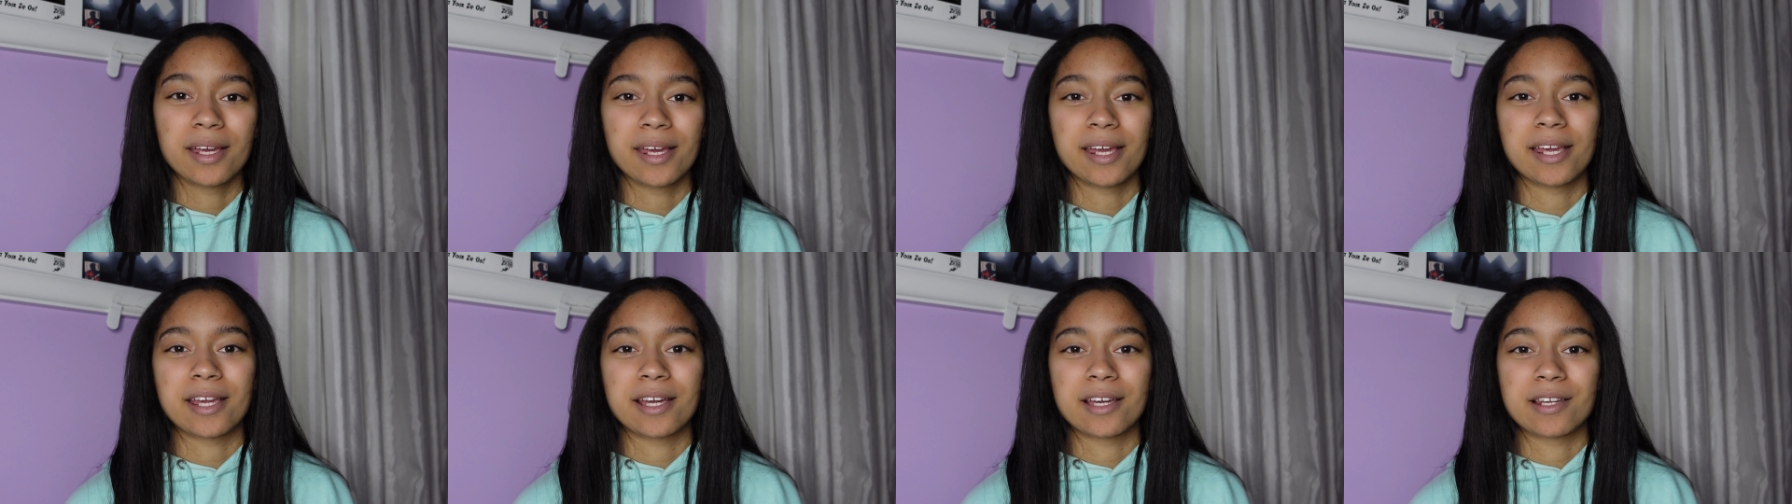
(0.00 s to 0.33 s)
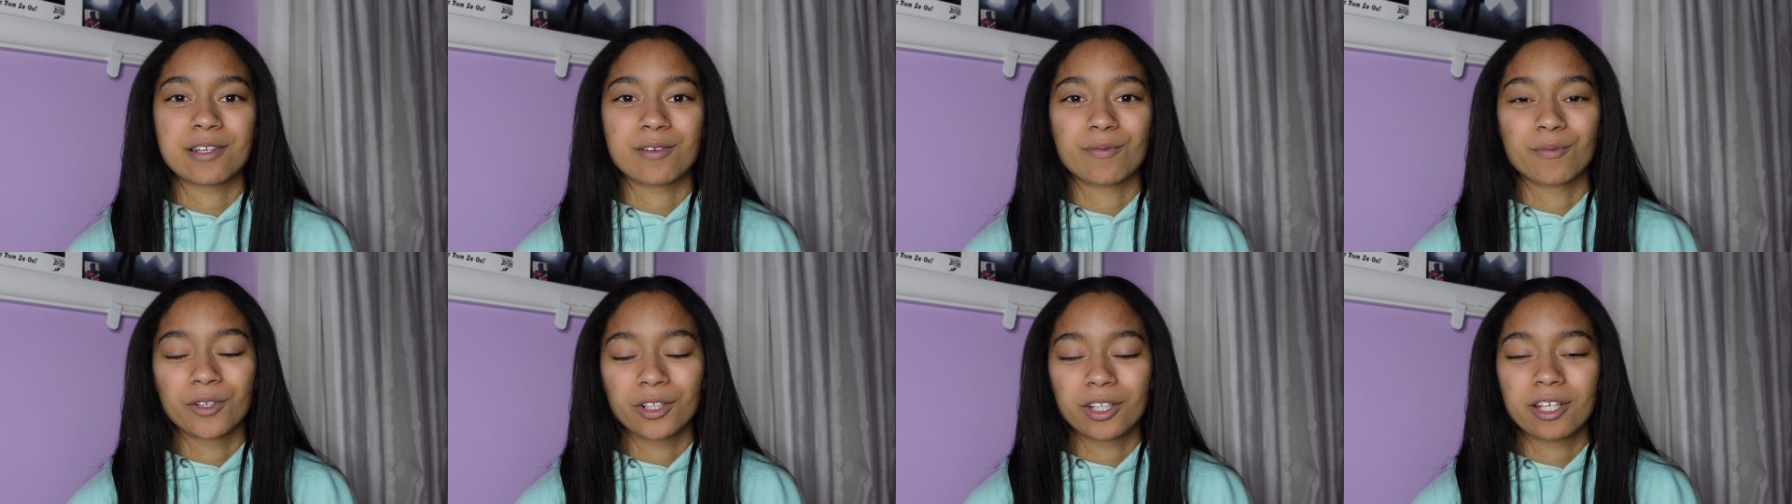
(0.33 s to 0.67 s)

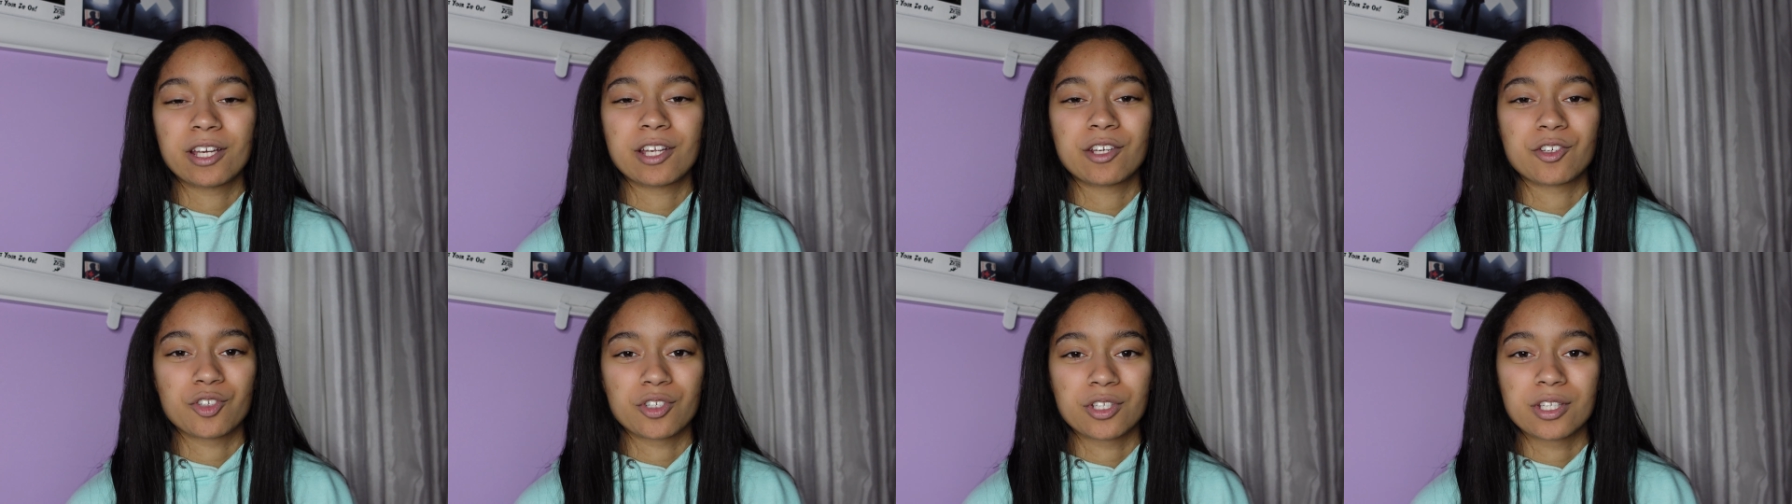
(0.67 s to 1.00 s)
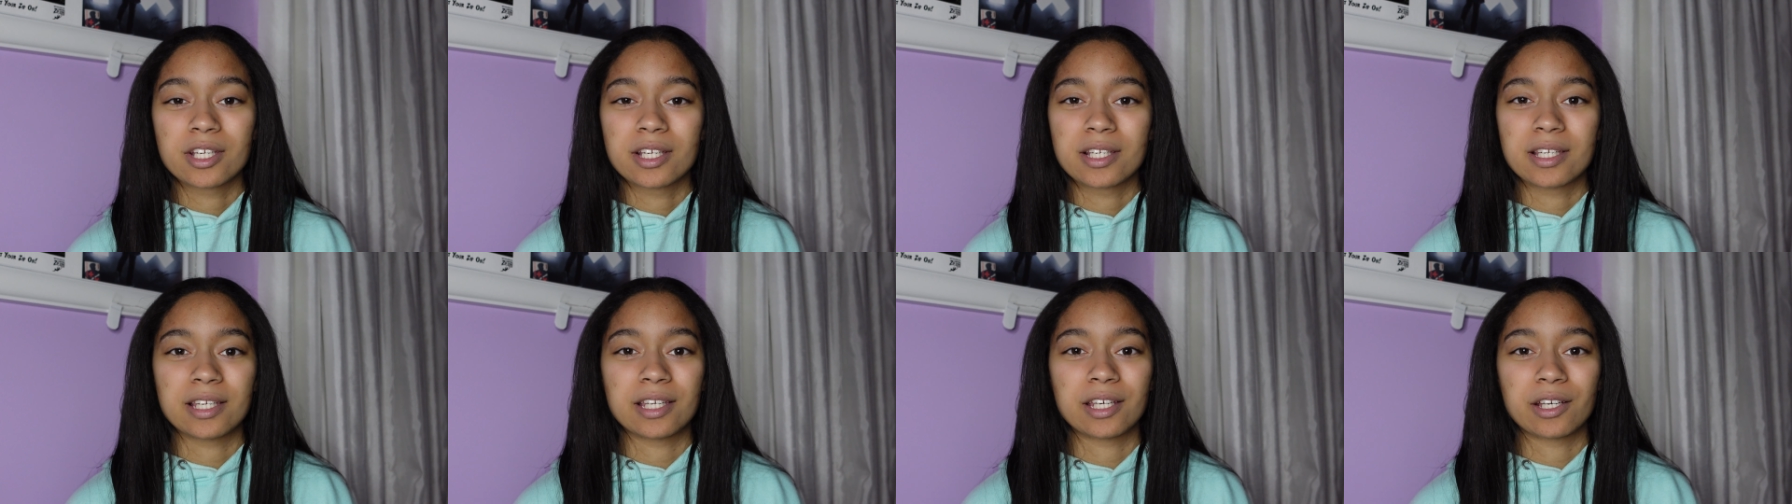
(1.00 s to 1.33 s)
and I'm really
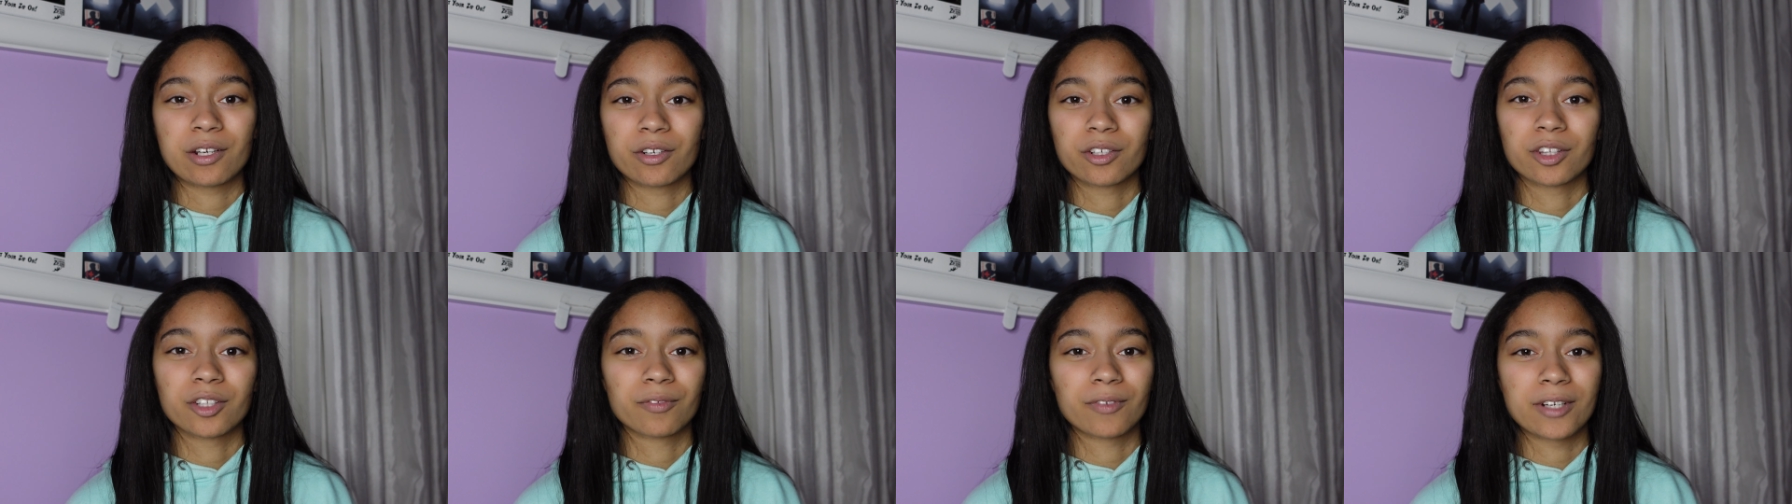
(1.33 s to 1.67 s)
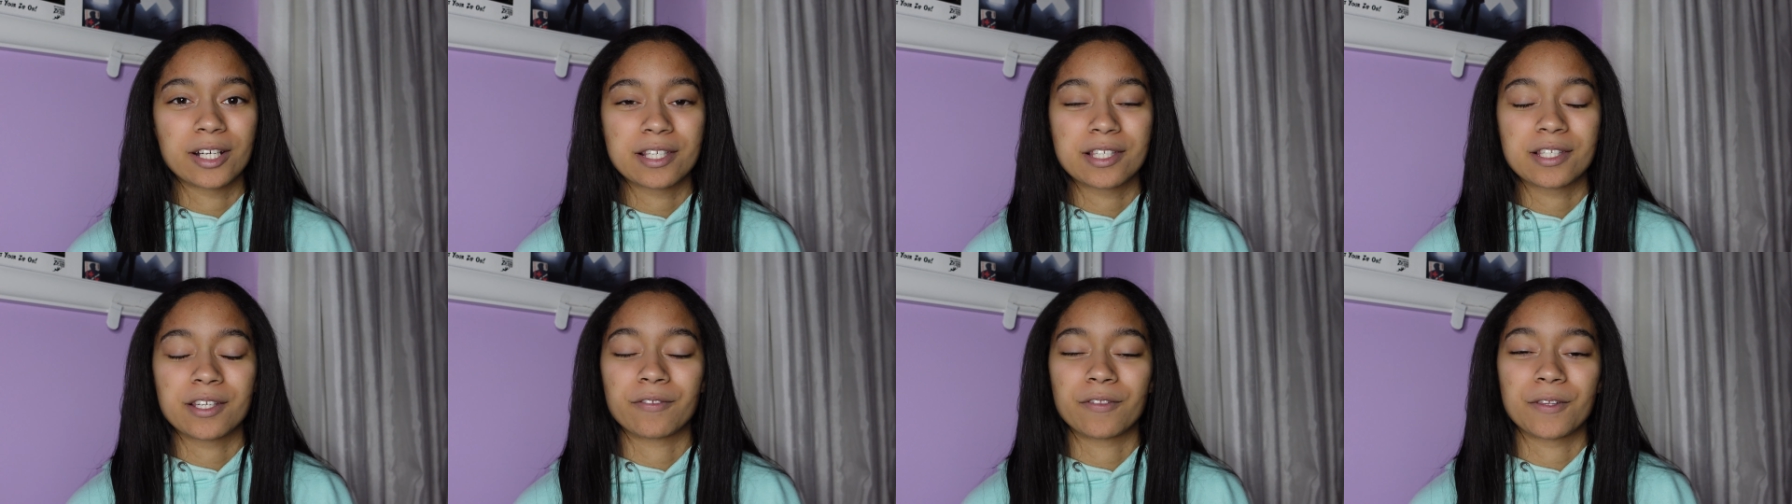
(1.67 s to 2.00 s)
interested to hear the
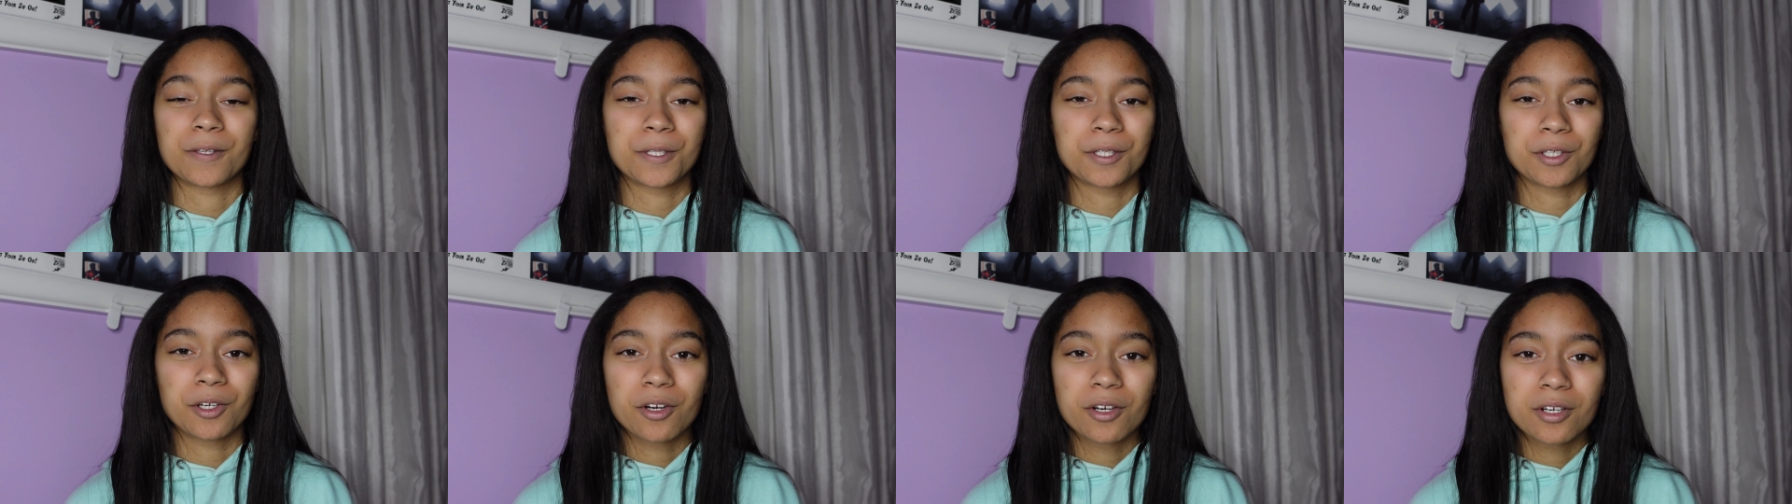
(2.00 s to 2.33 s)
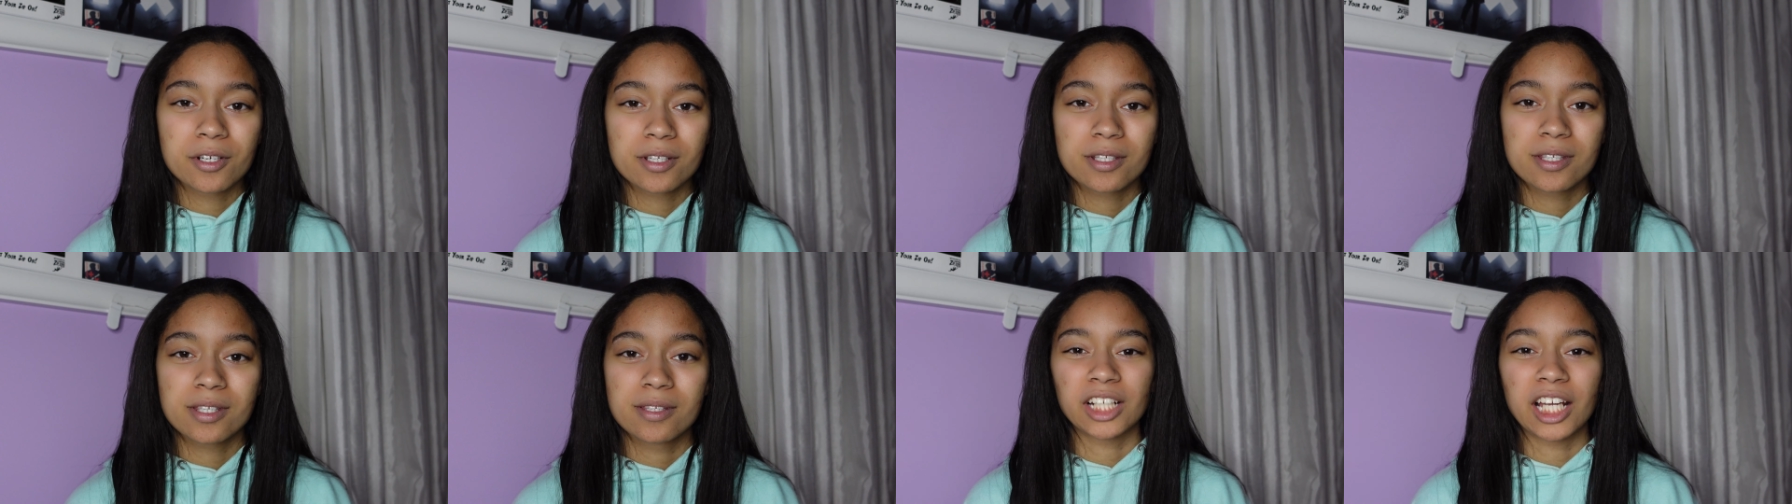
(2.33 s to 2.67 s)
rest of the
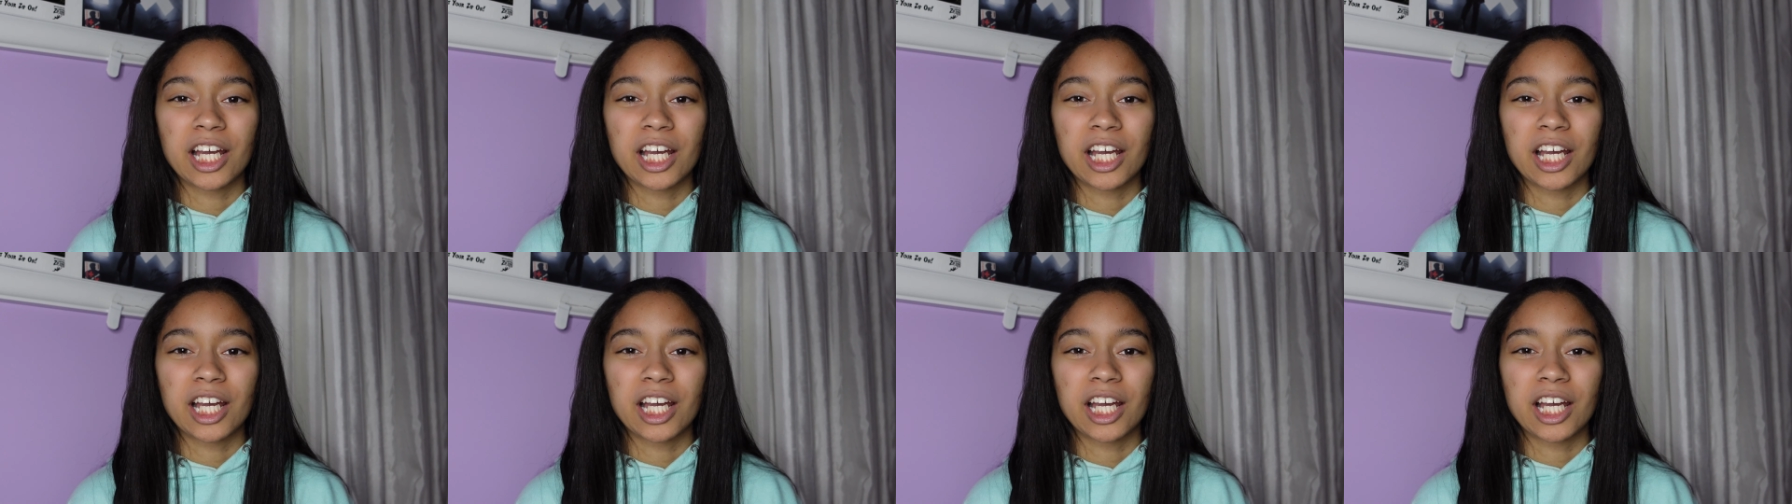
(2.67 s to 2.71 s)
songs.